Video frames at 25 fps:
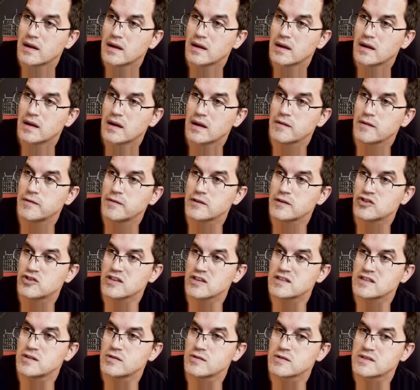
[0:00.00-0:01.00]
if we
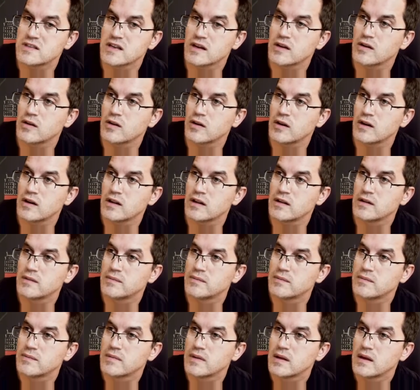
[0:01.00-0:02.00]
just use the coil,
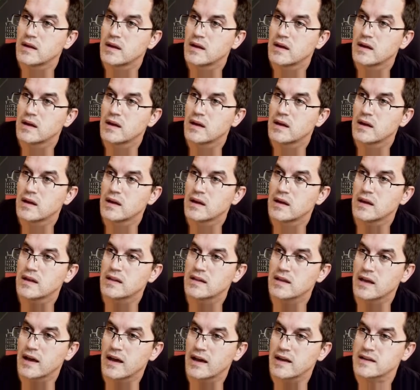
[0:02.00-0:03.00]
it
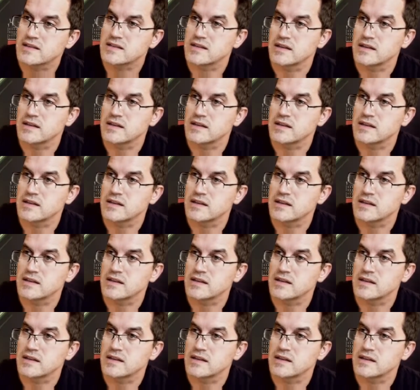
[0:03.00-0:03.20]
has